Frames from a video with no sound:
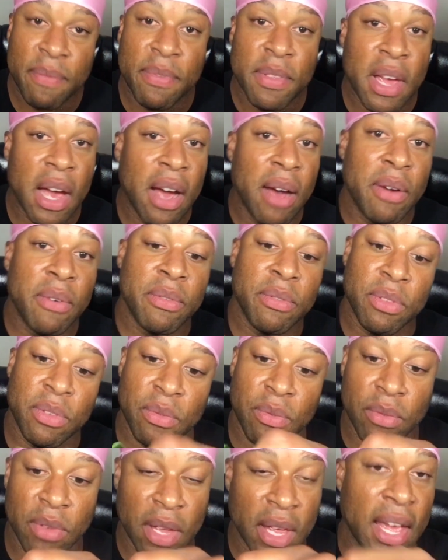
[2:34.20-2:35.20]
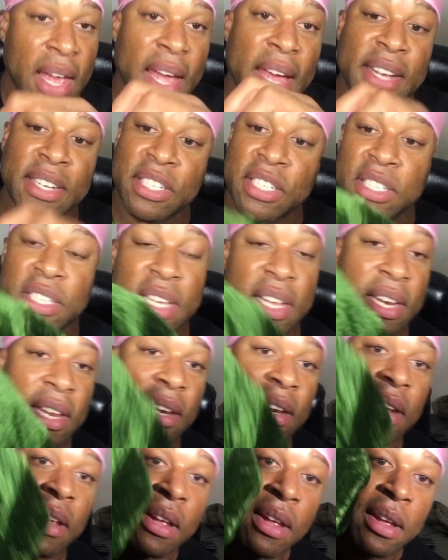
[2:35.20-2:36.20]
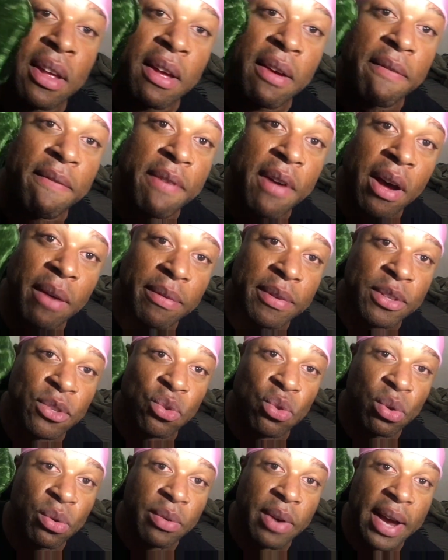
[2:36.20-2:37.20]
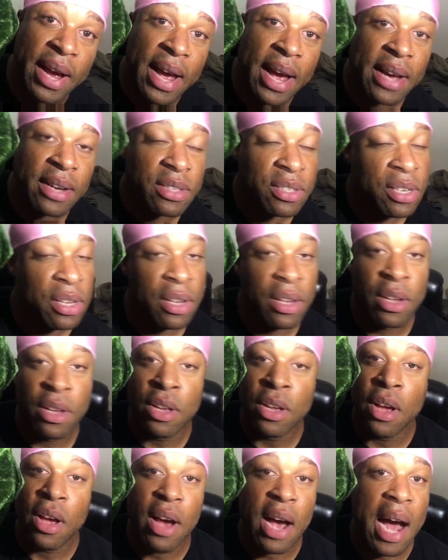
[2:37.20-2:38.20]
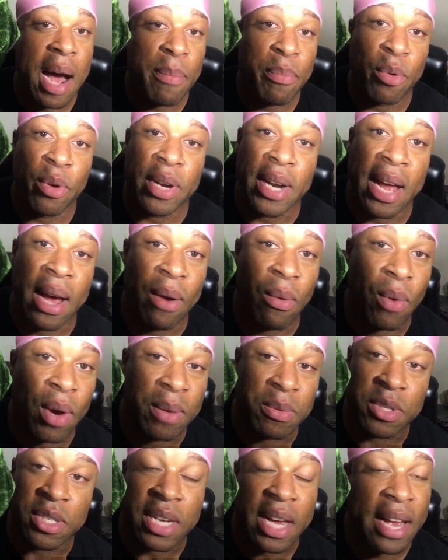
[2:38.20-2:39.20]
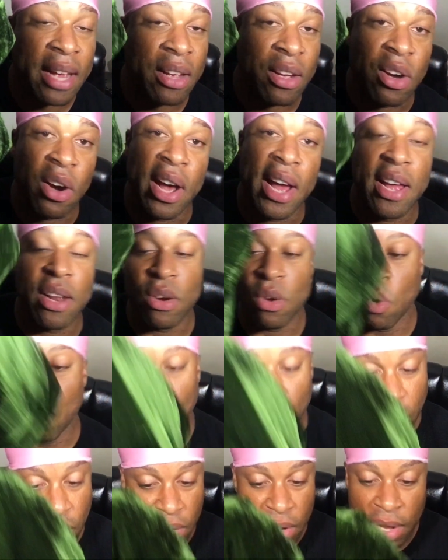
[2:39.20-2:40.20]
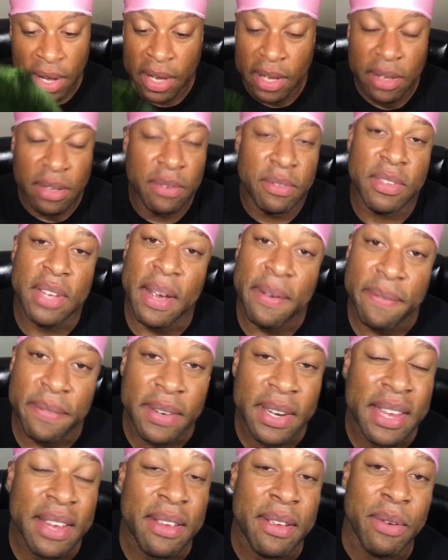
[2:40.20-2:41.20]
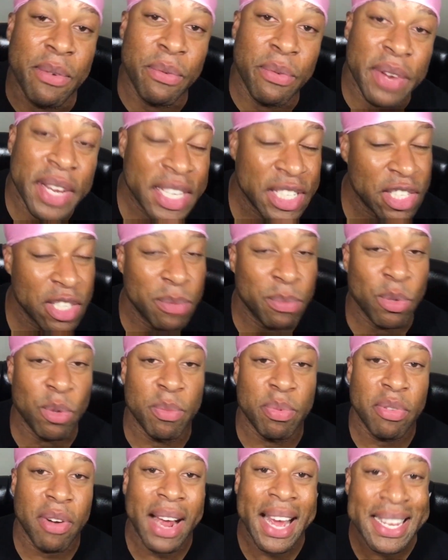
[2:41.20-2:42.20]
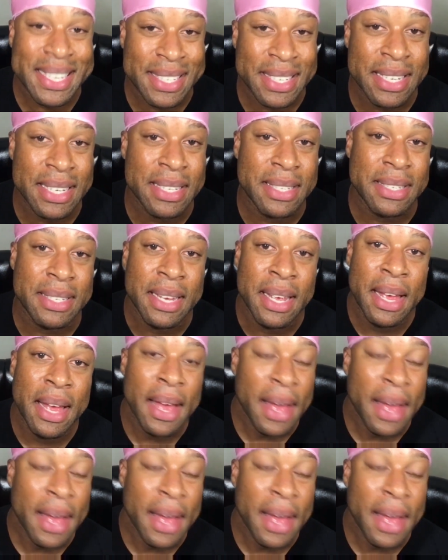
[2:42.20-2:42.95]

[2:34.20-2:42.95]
If y'all interested in velvet durags, hop on that website and go ahead and order. Definitely reasonable prices,